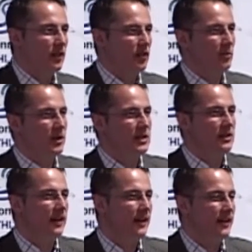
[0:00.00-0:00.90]
much
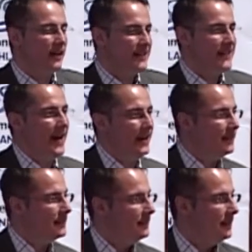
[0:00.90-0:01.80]

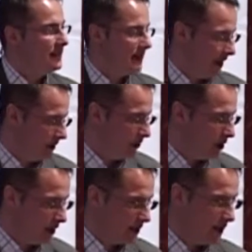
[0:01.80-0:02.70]
entangled, let's say, in
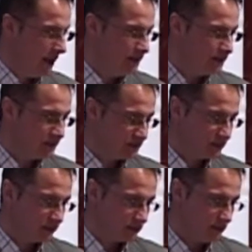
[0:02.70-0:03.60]
policy.
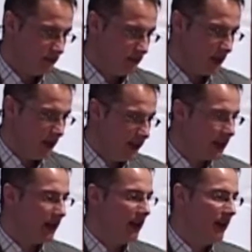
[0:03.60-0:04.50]

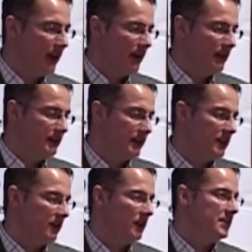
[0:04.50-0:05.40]
Yet
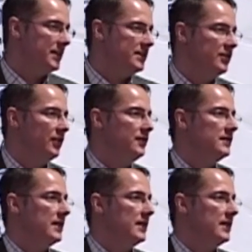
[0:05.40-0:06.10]
technology serves